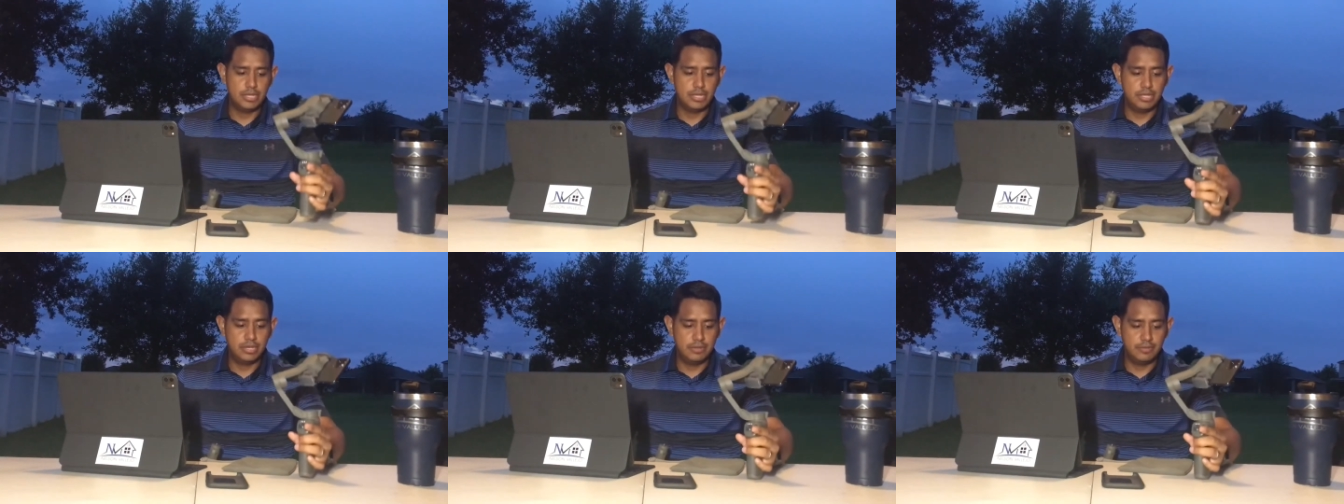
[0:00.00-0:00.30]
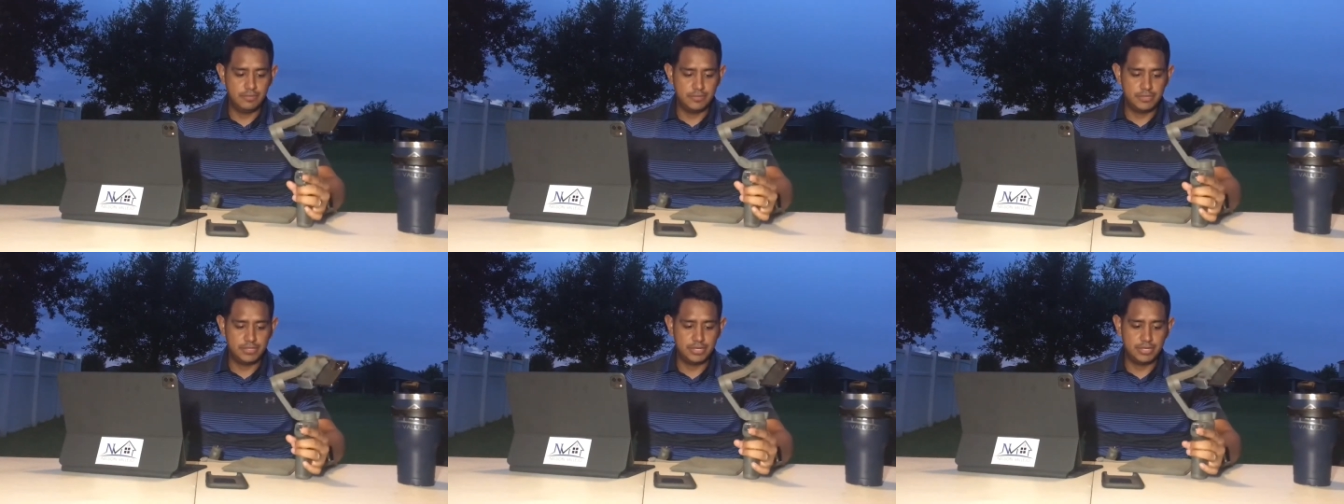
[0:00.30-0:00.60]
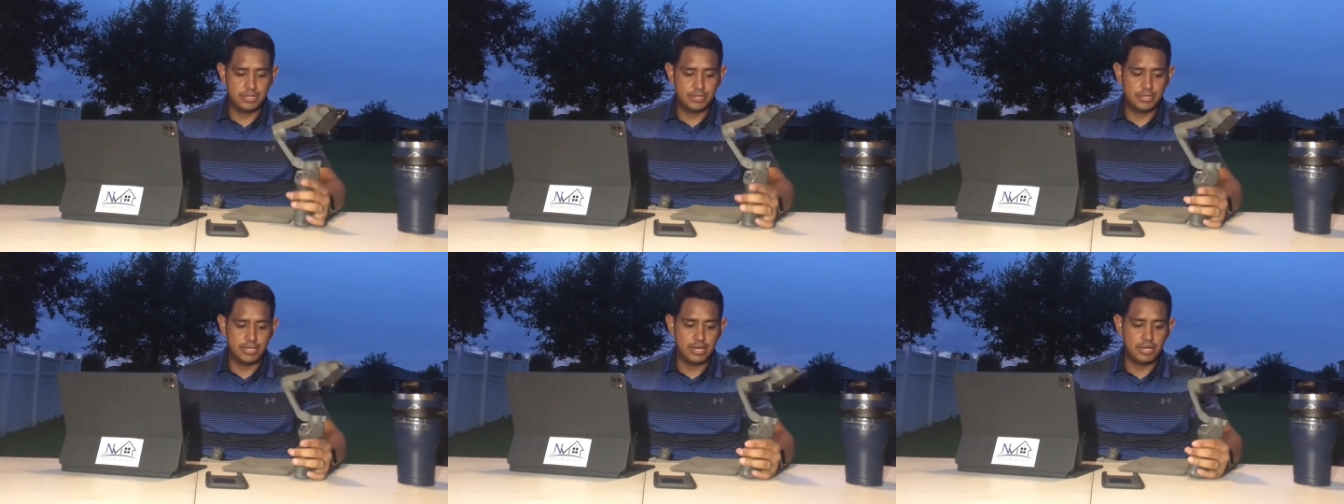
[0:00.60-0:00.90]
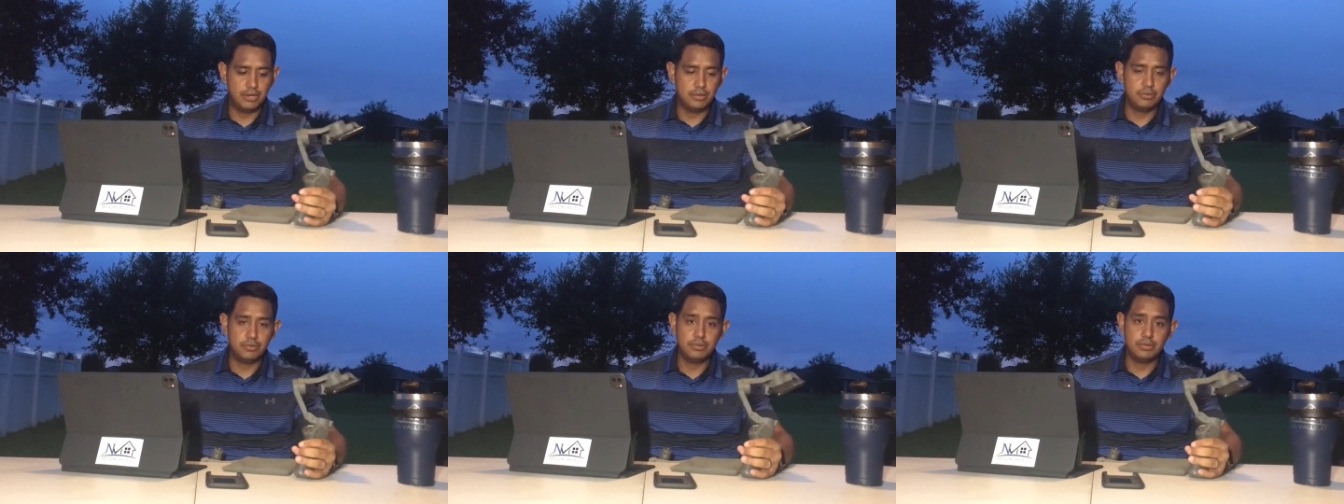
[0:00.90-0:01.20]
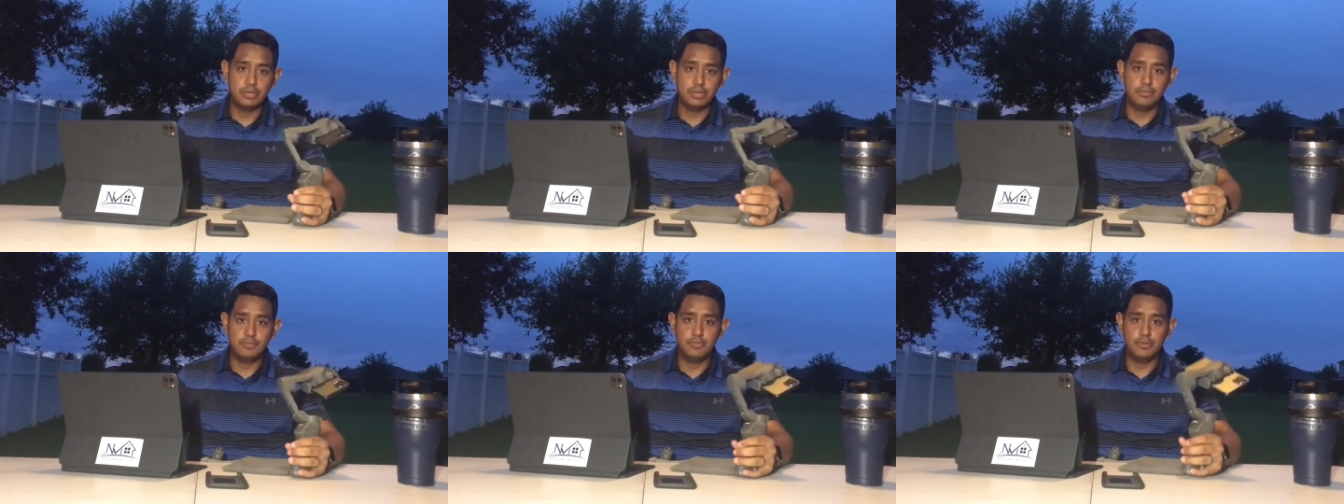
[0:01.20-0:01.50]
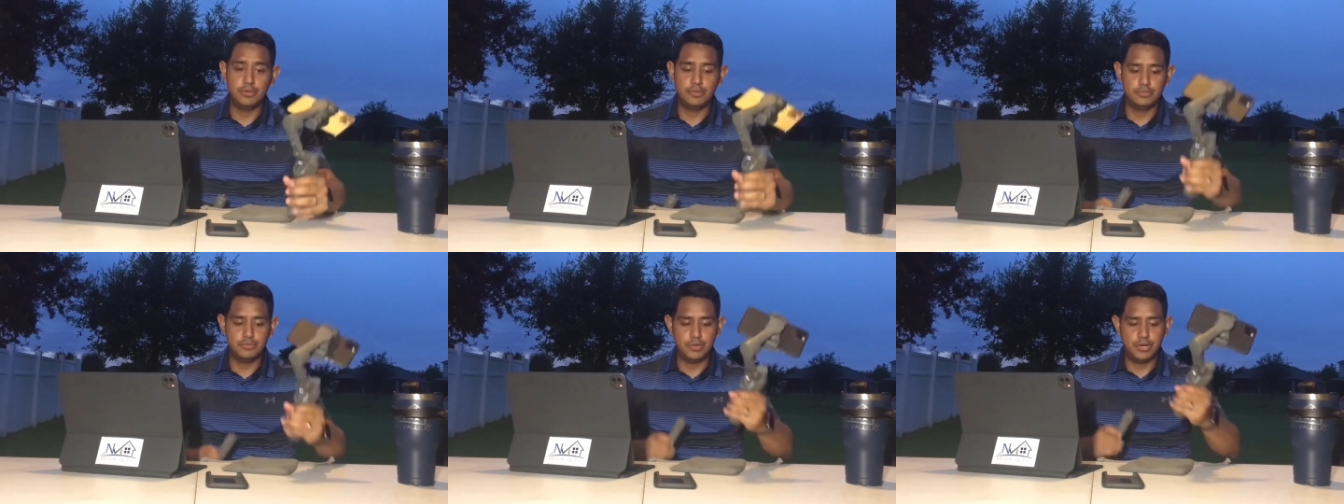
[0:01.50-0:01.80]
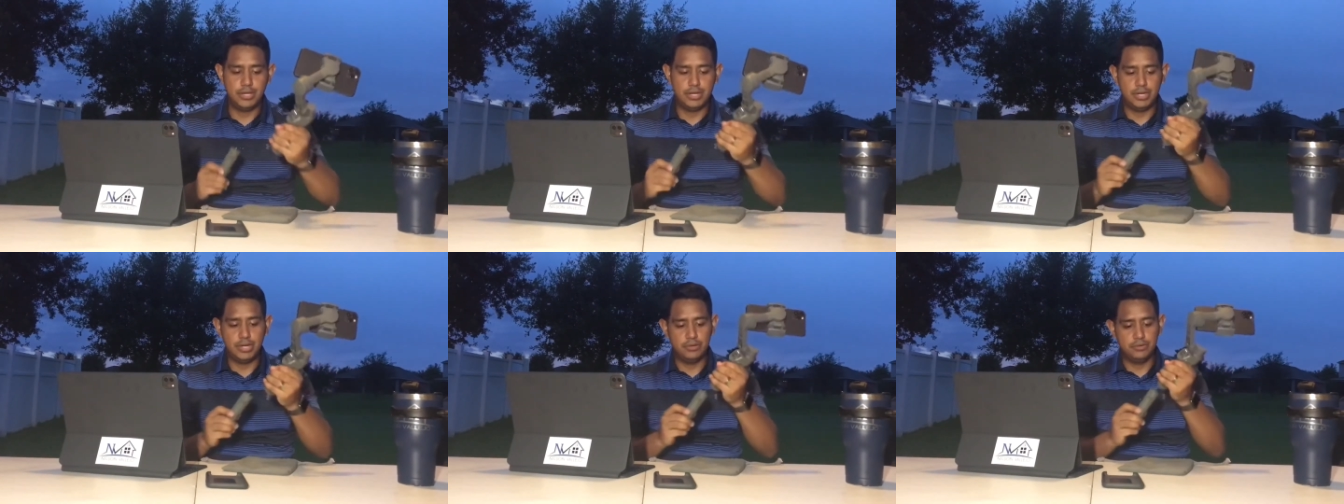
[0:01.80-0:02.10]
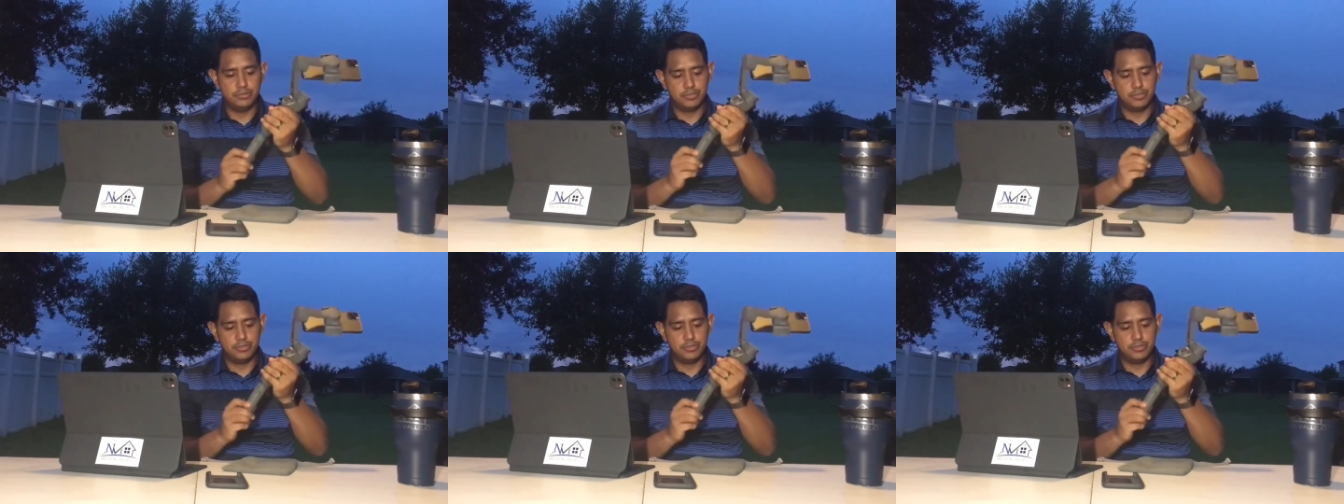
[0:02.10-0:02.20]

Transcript: you set it down, it falls right out.